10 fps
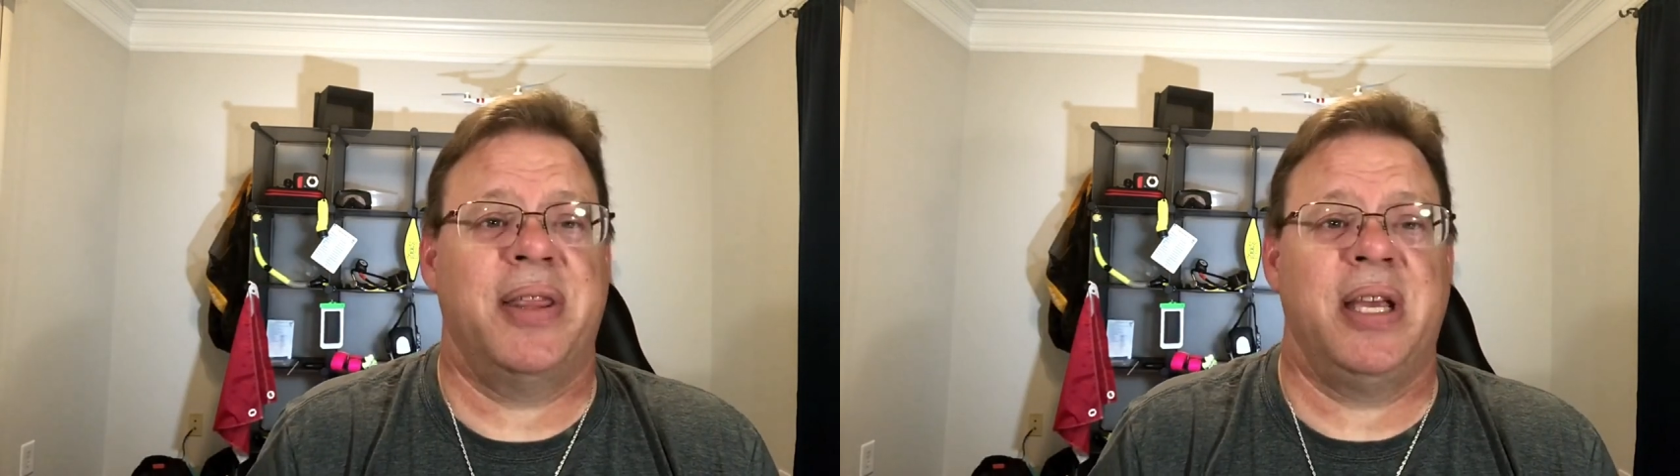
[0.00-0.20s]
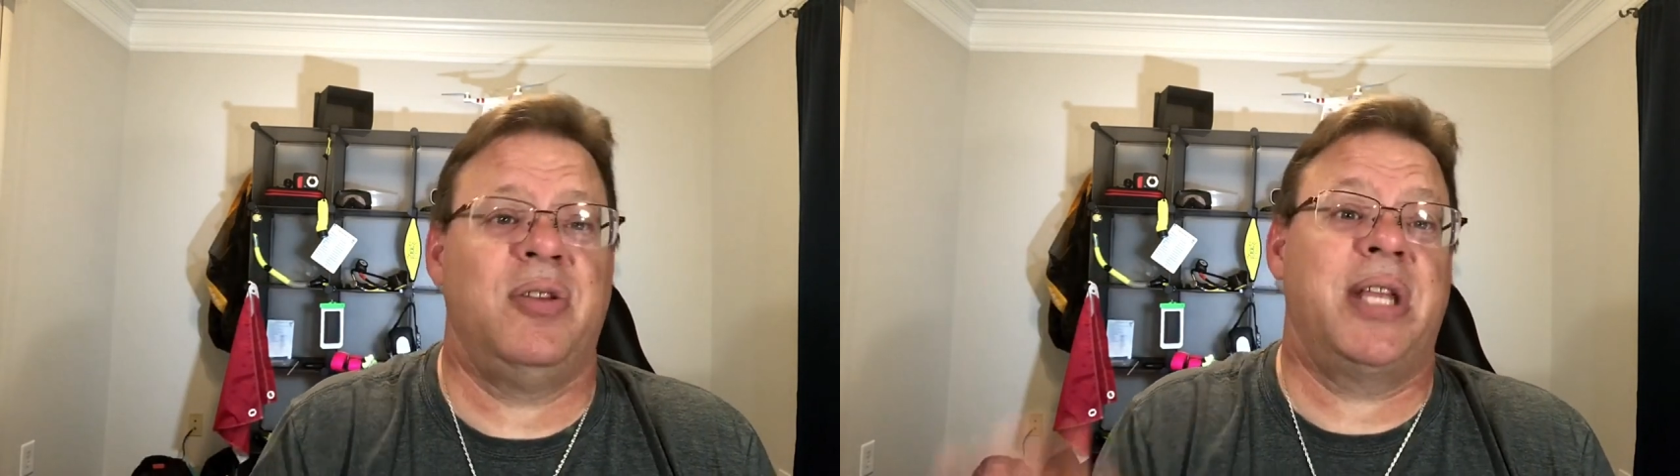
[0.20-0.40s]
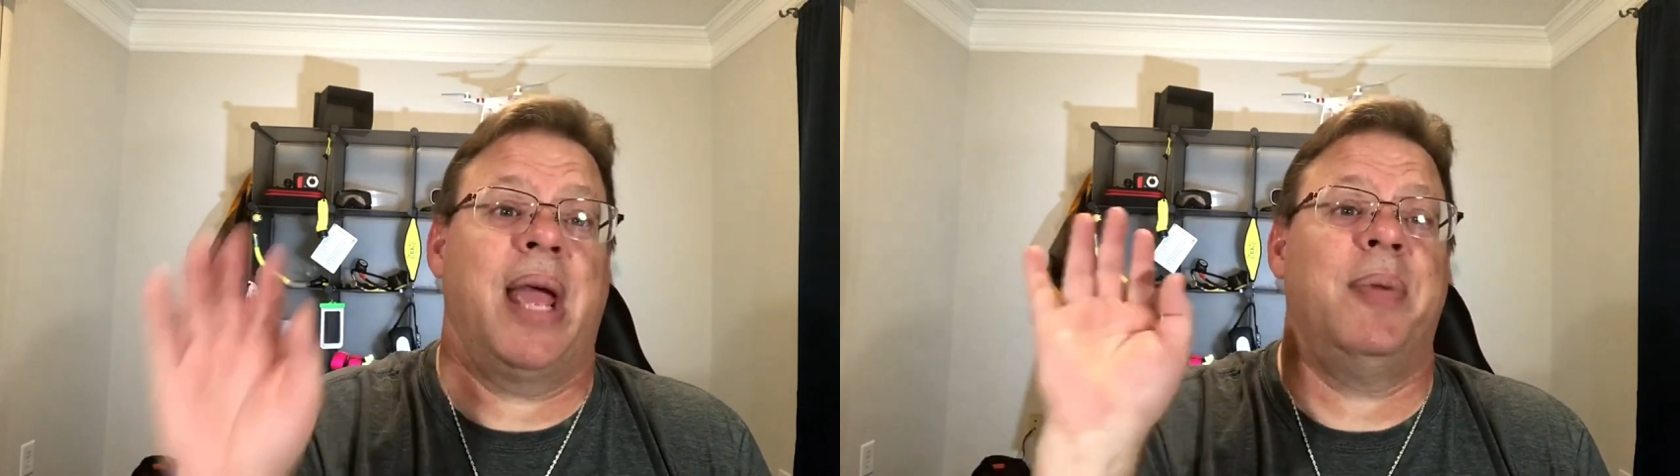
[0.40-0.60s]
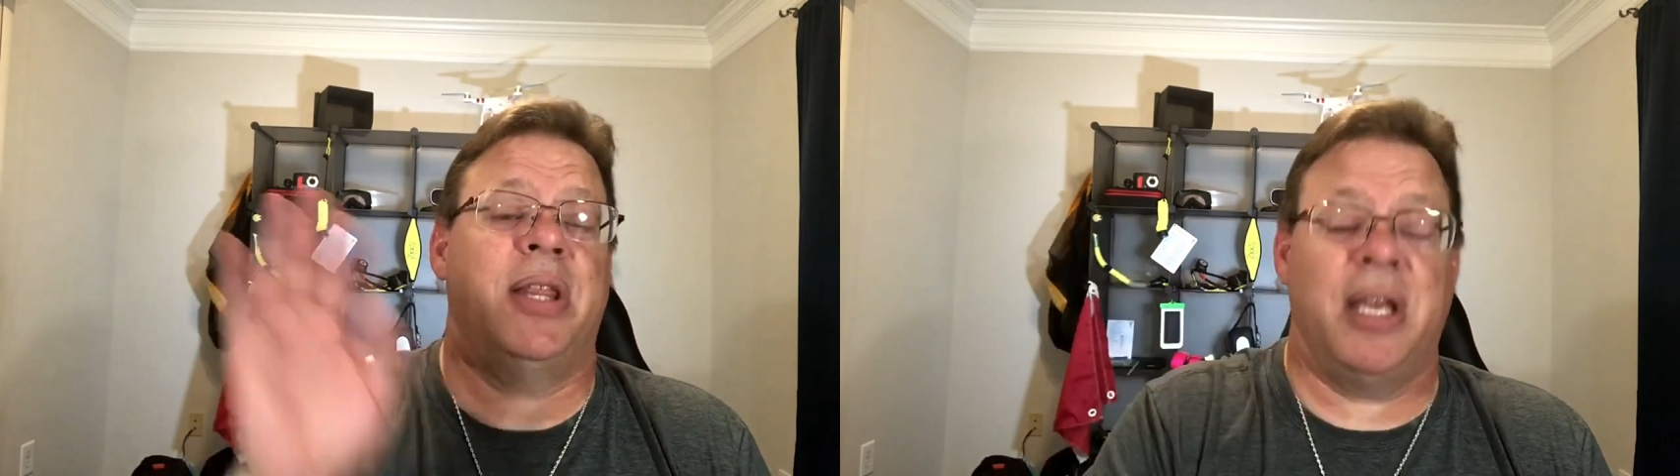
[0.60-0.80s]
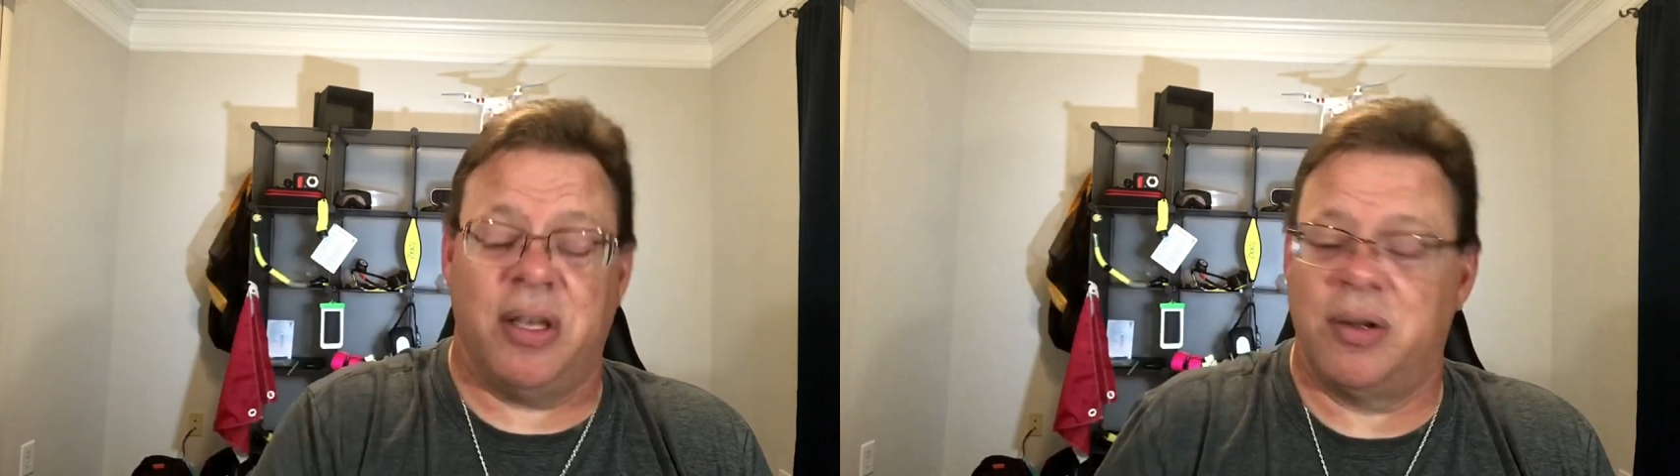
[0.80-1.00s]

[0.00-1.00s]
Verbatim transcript: Thank you, Tammy, thank